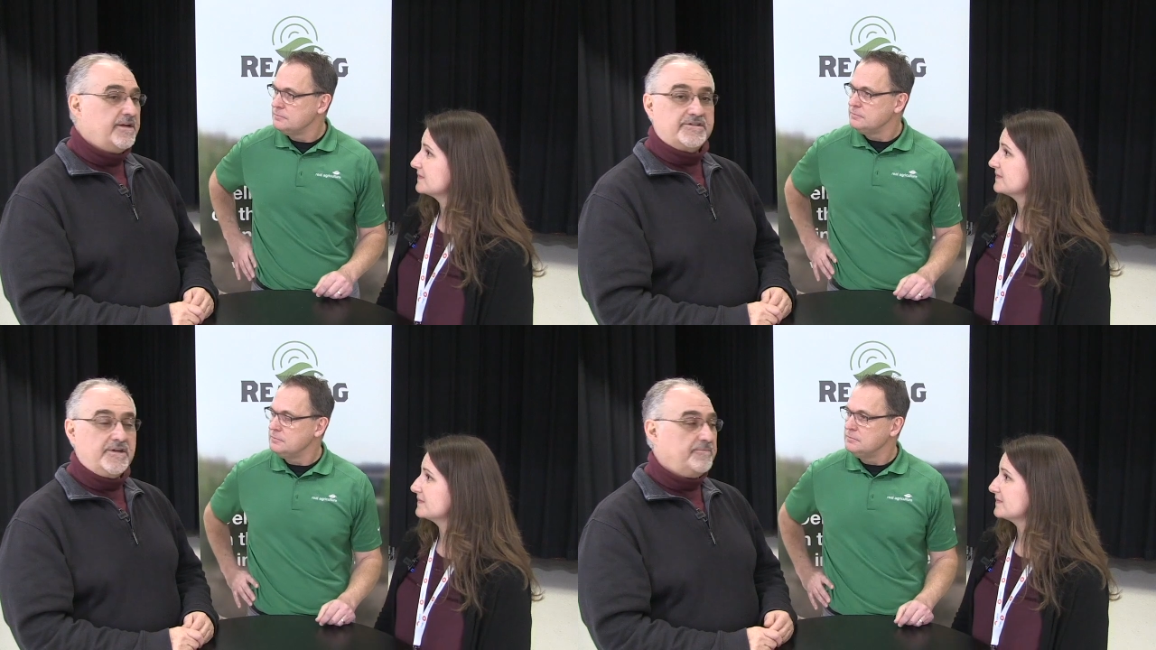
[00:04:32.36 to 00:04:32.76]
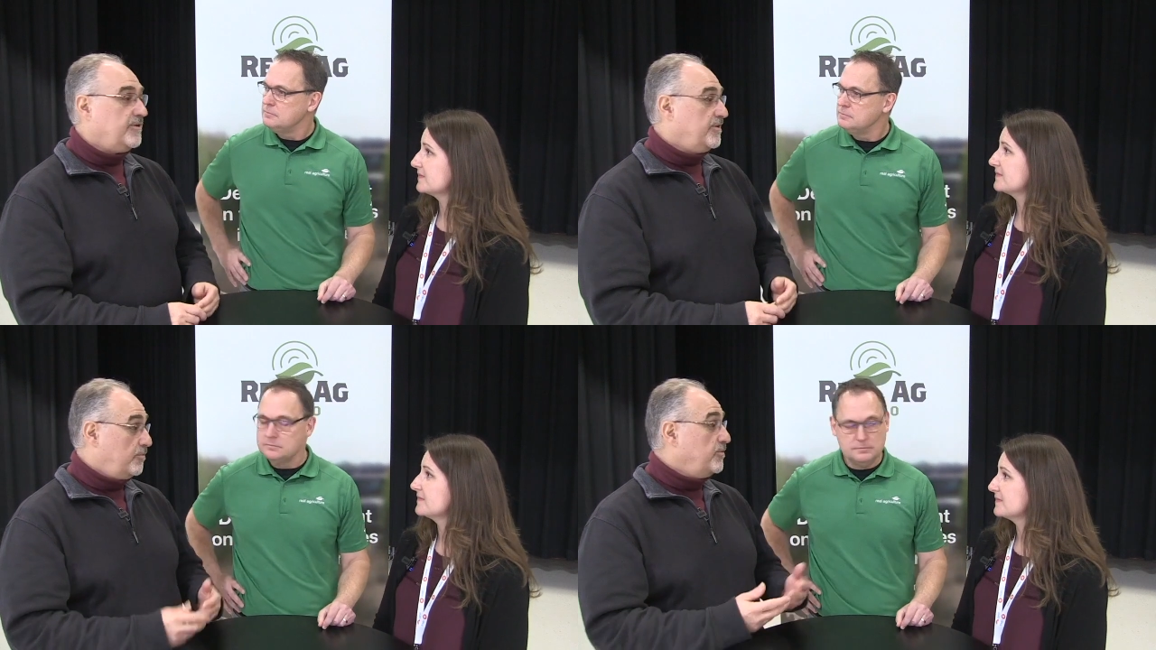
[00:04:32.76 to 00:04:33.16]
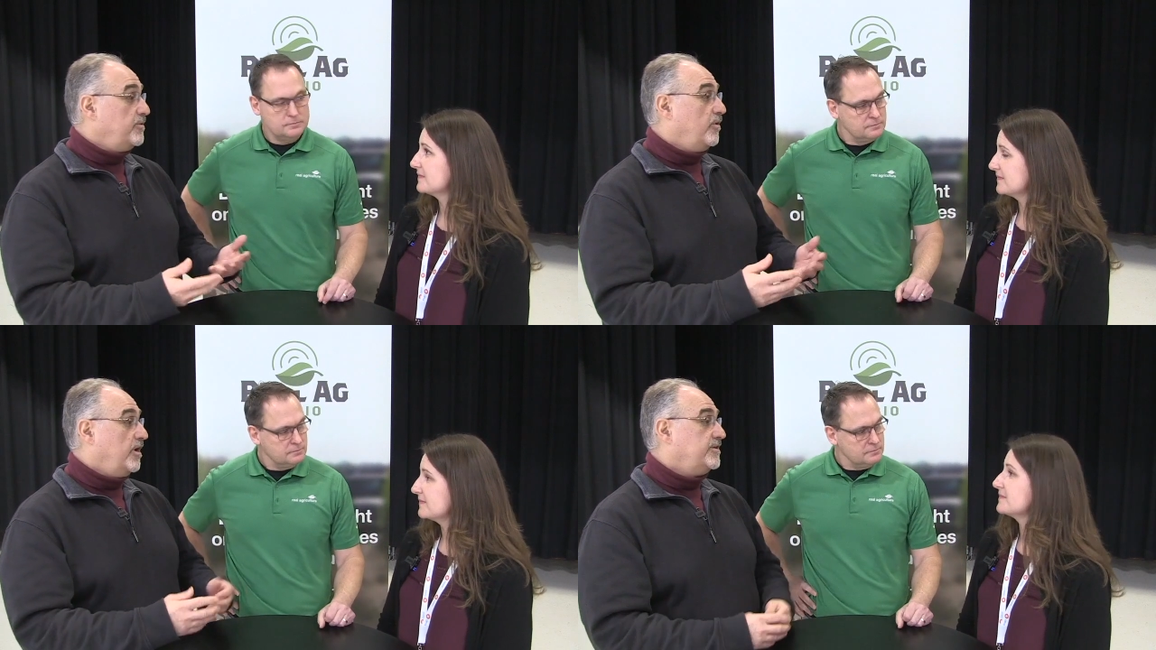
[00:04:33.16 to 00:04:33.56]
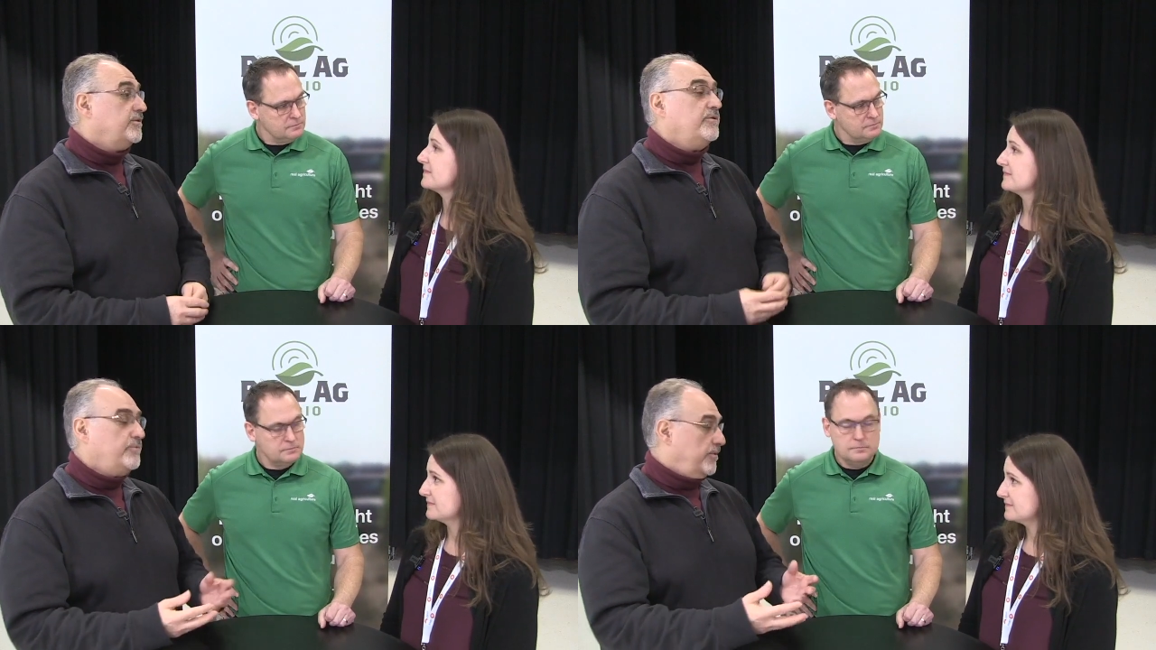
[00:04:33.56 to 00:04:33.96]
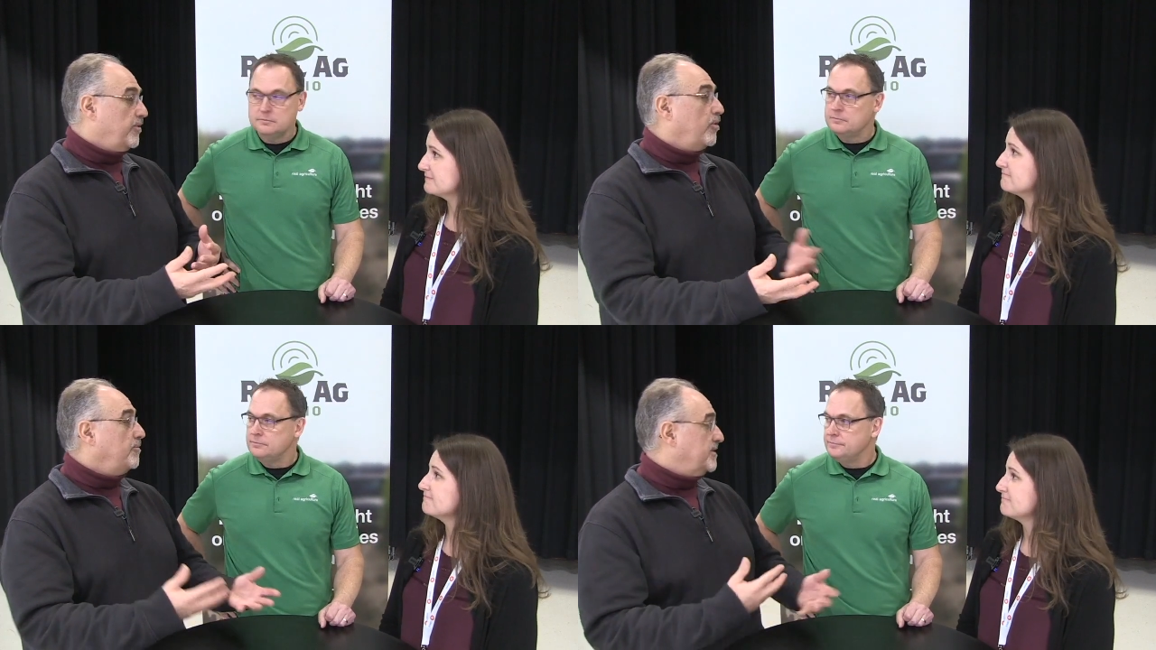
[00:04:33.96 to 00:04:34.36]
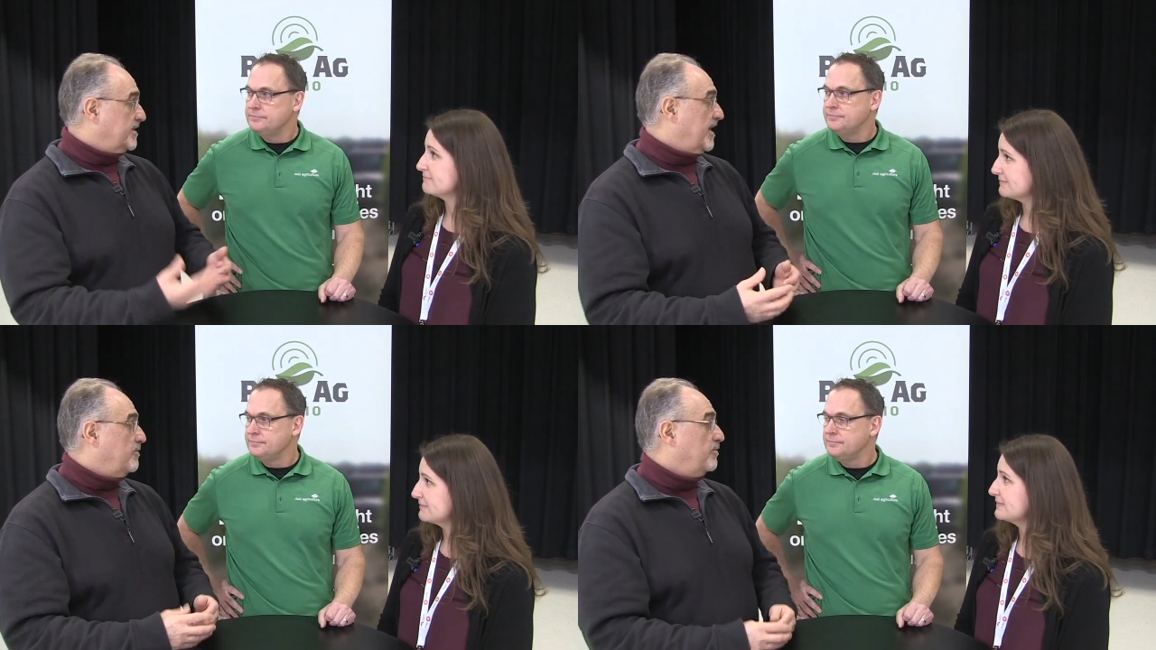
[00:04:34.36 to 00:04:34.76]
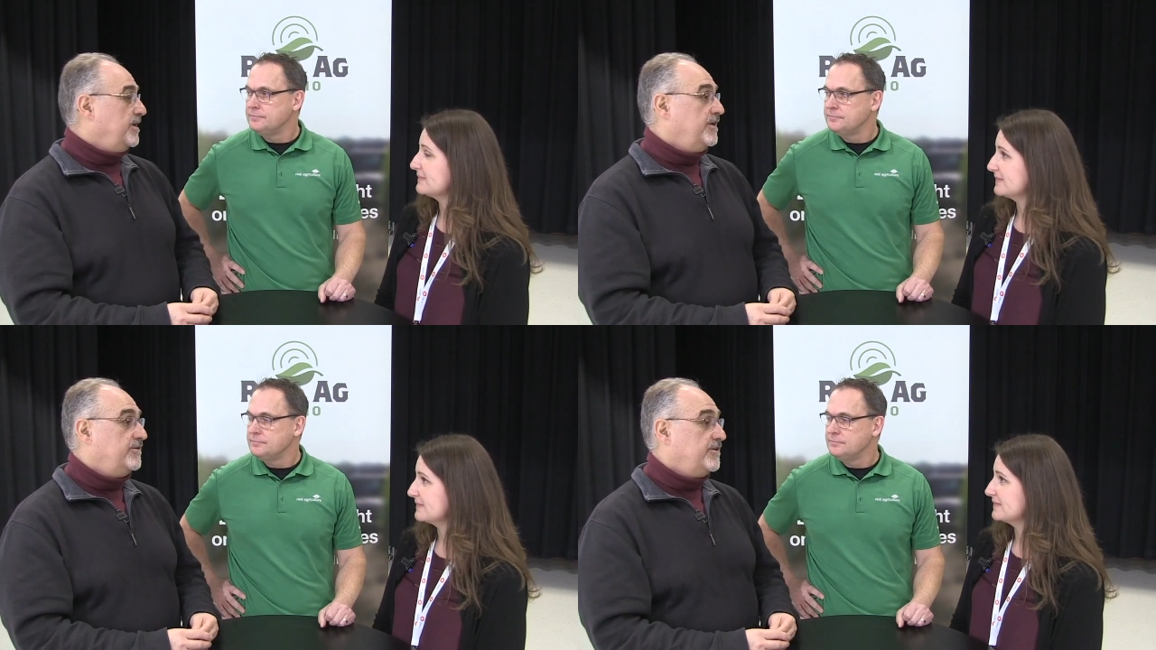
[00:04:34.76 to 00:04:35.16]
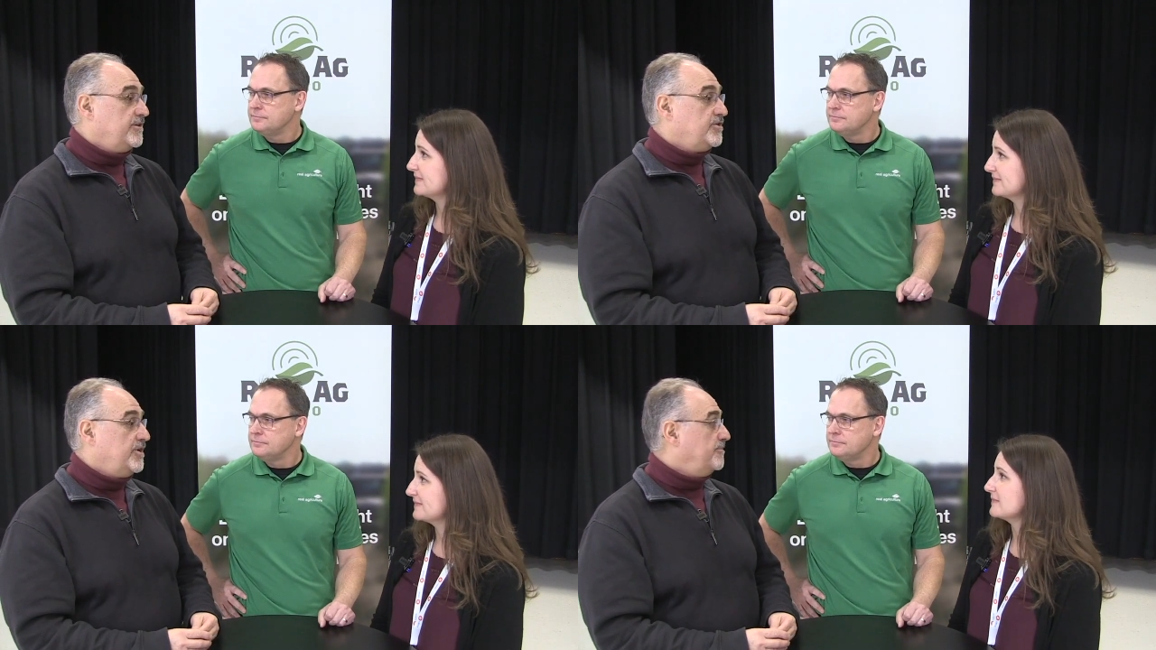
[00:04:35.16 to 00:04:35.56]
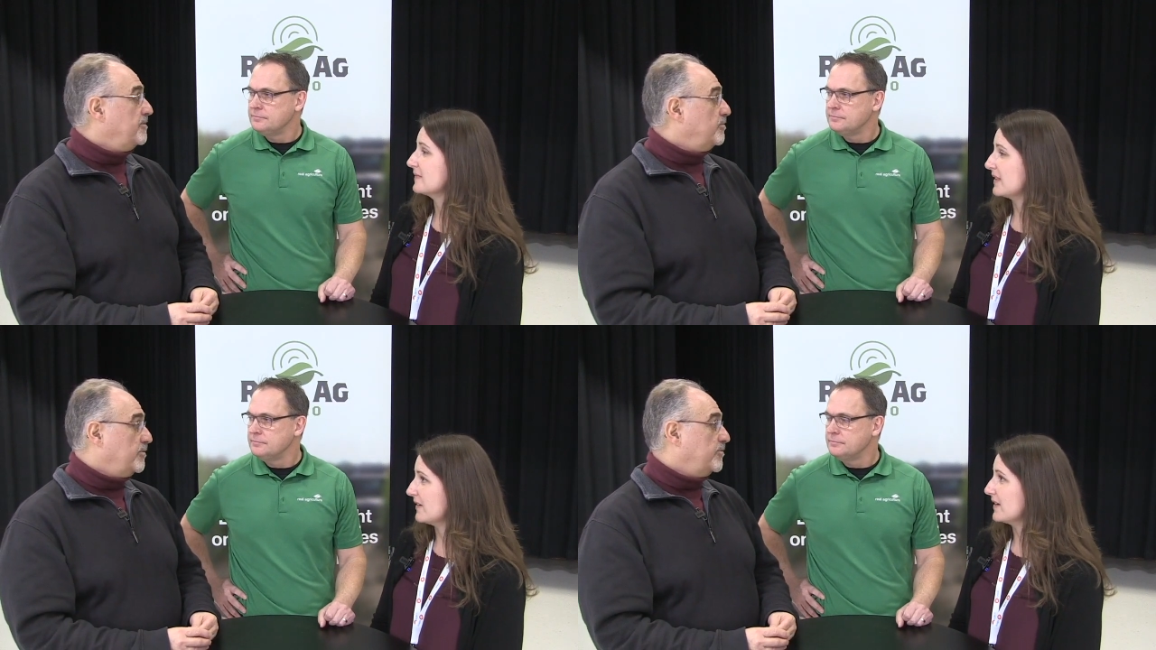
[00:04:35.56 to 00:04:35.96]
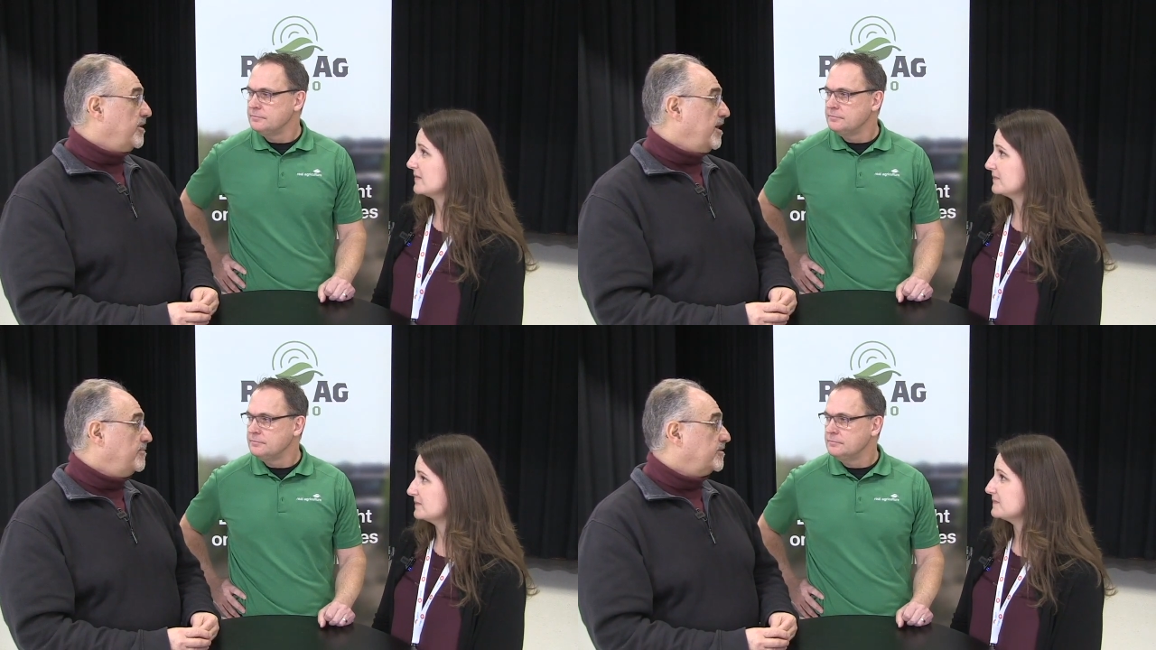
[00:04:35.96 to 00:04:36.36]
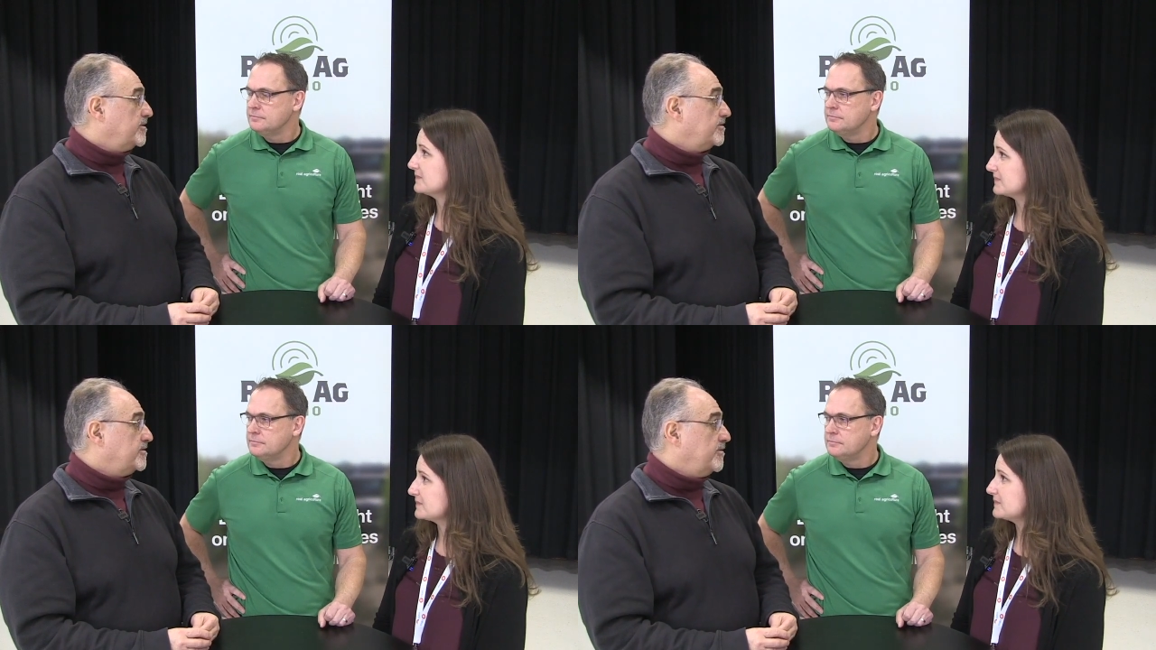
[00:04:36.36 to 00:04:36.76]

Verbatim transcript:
Speaker 1: that is something that we want to. We were hoping to get one in this year, but we weren't able to.